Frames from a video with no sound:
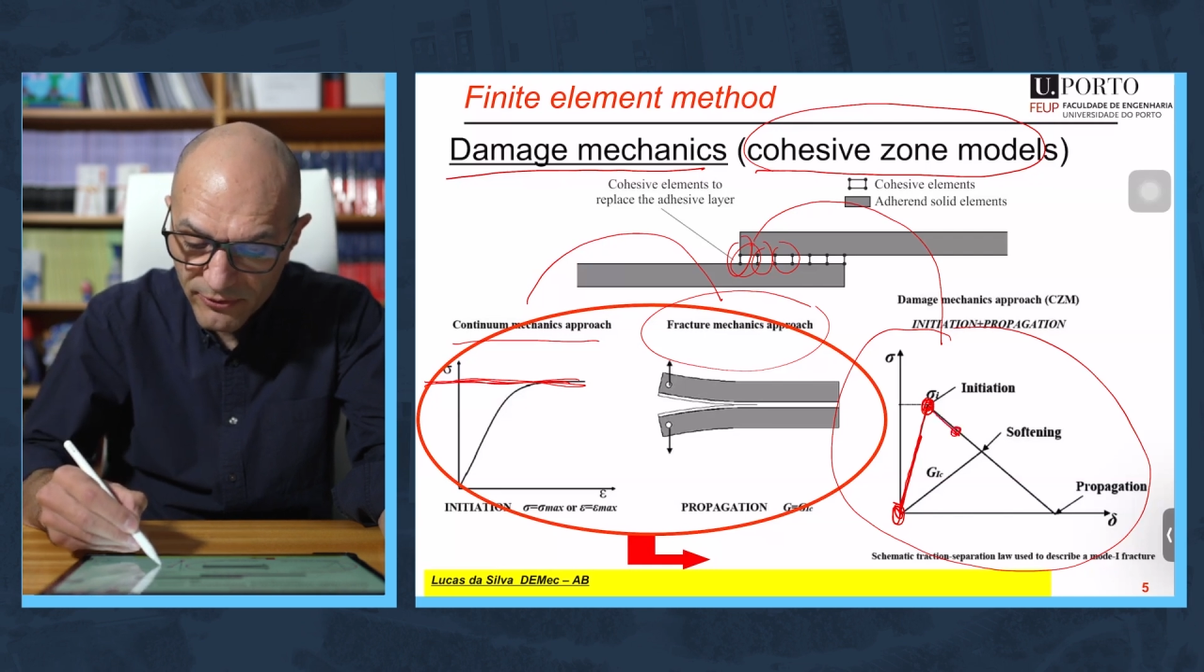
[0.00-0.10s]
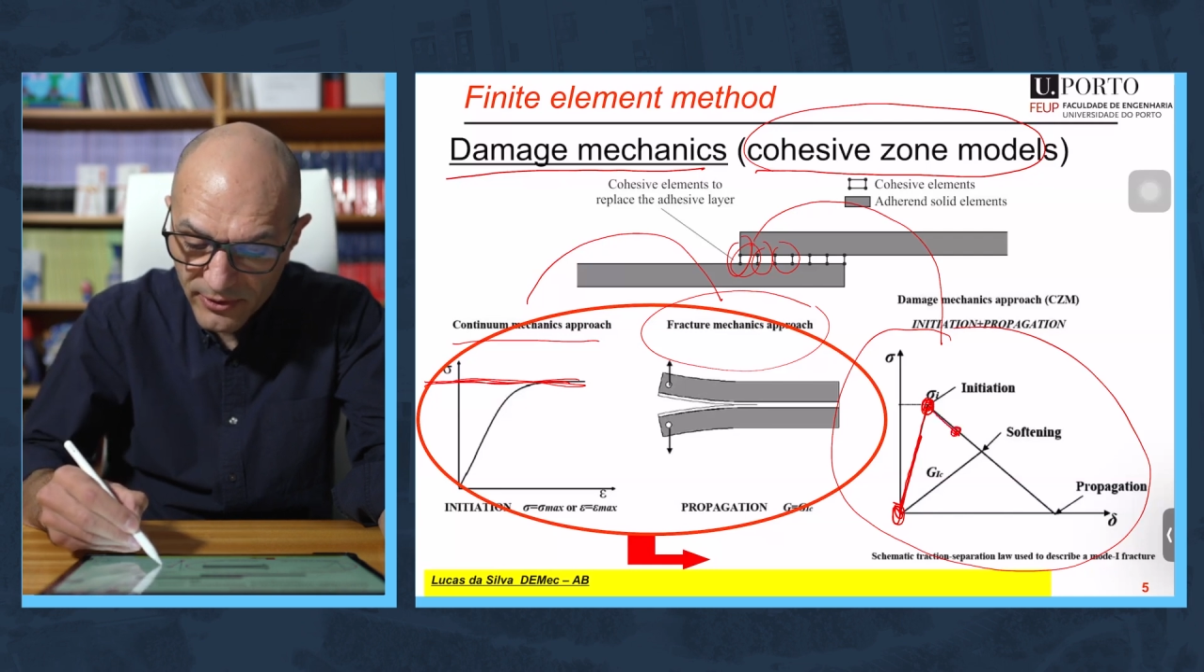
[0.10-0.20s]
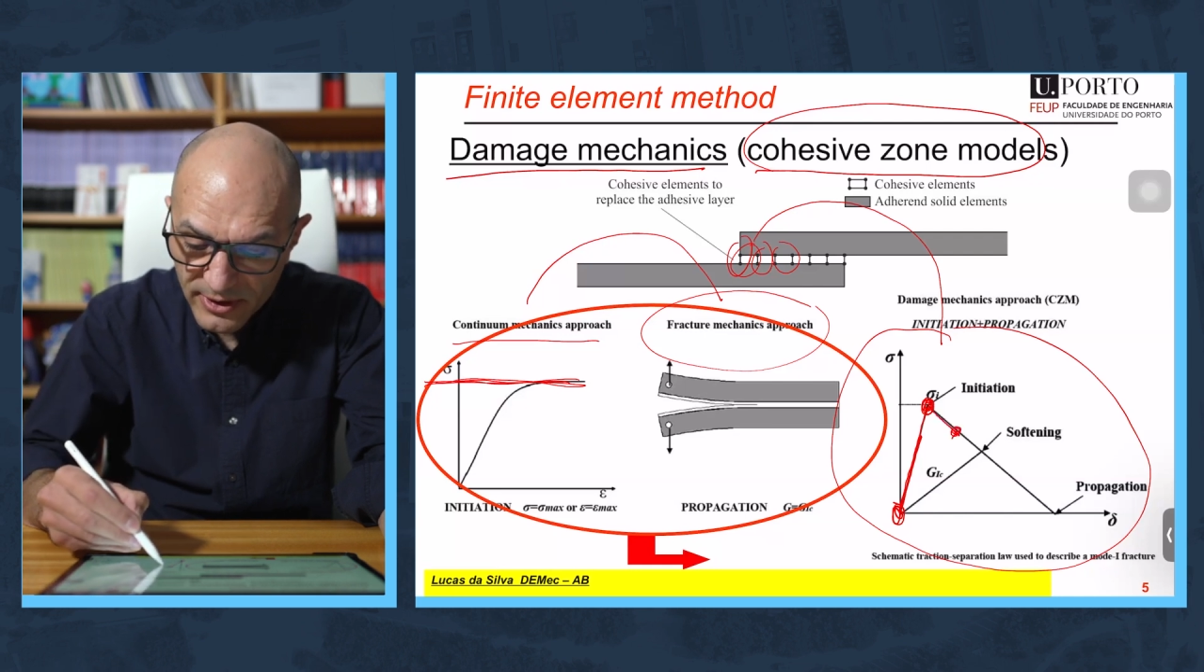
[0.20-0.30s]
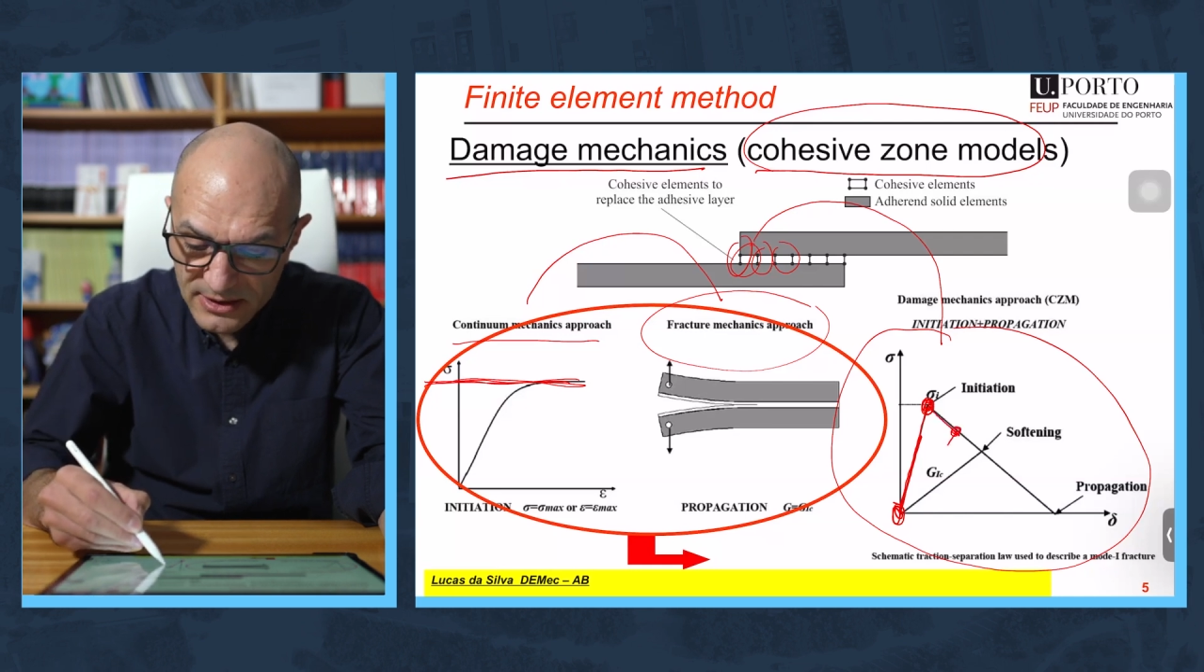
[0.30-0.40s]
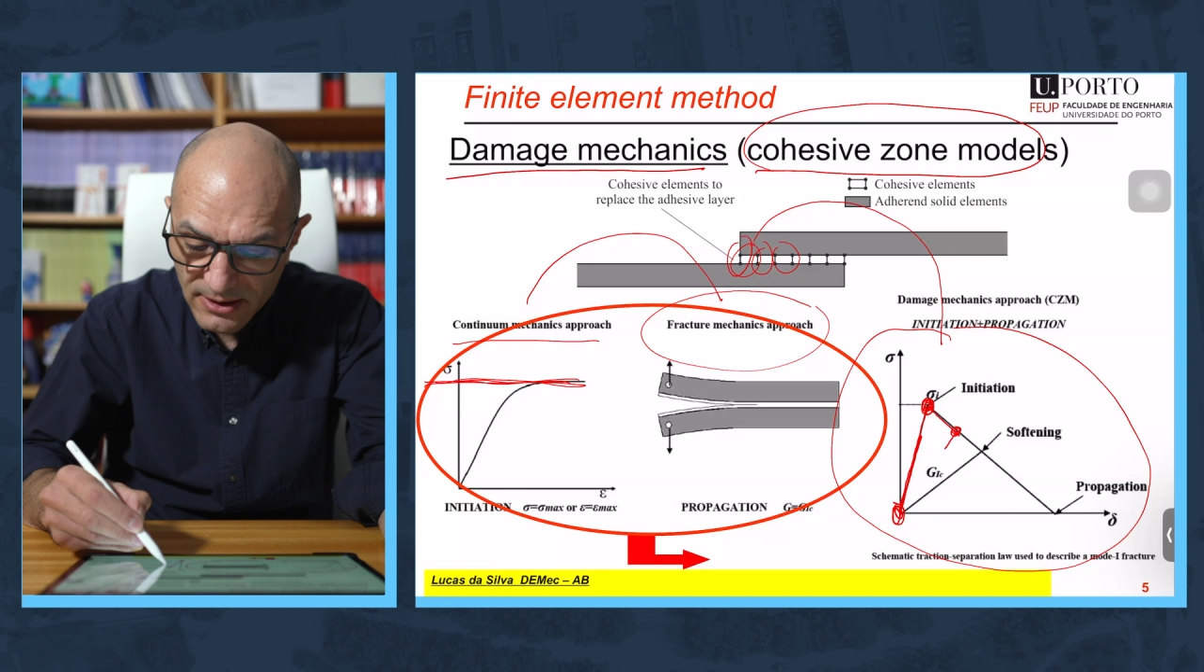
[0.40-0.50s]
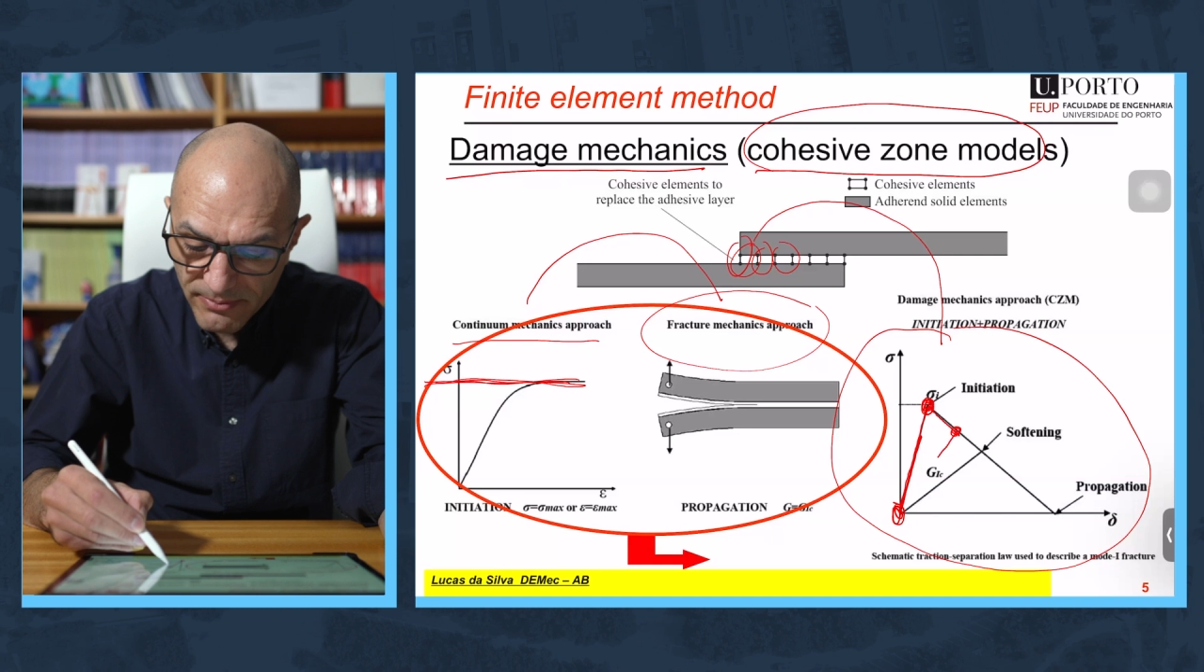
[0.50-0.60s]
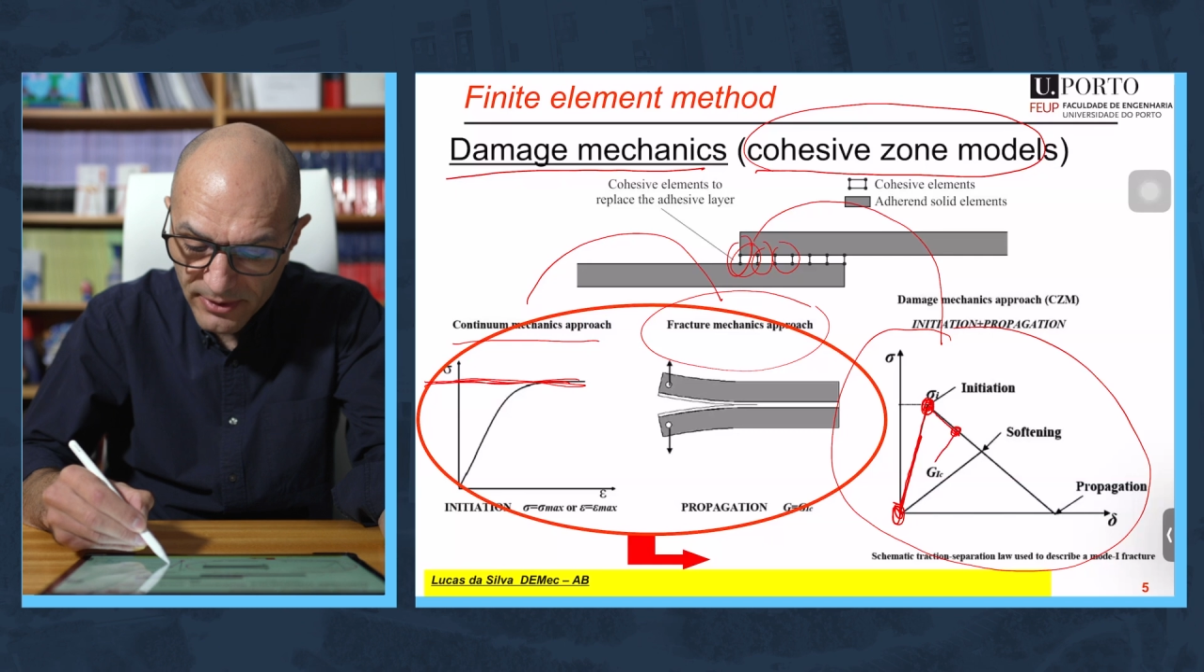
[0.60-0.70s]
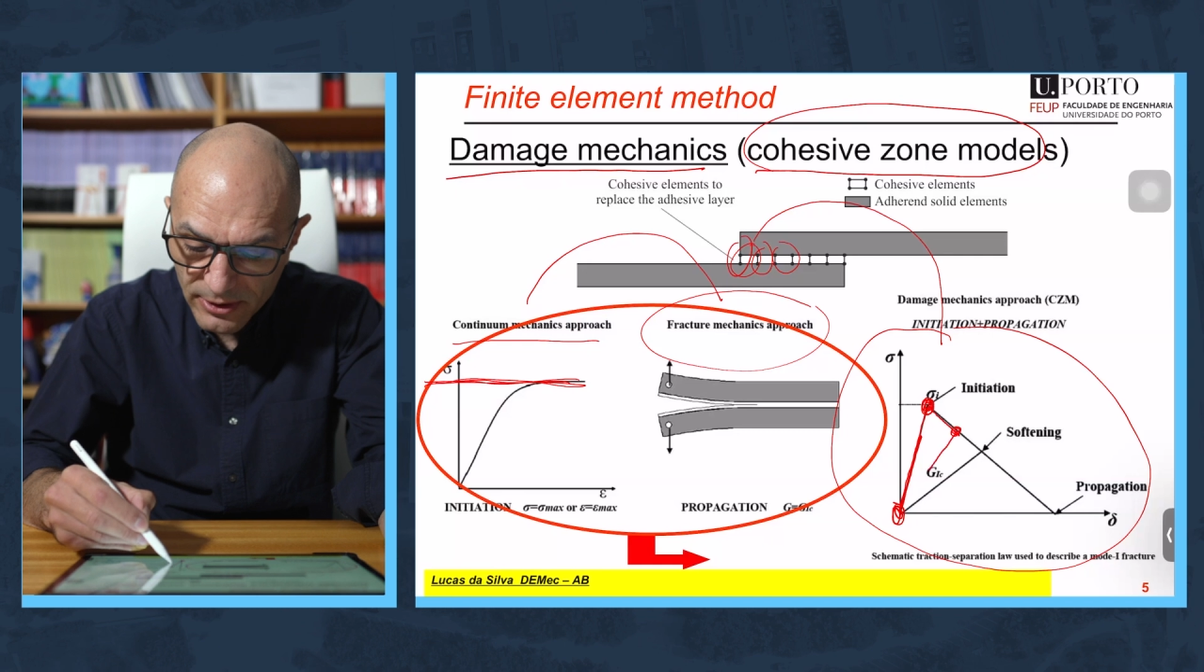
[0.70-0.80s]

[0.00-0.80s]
for example,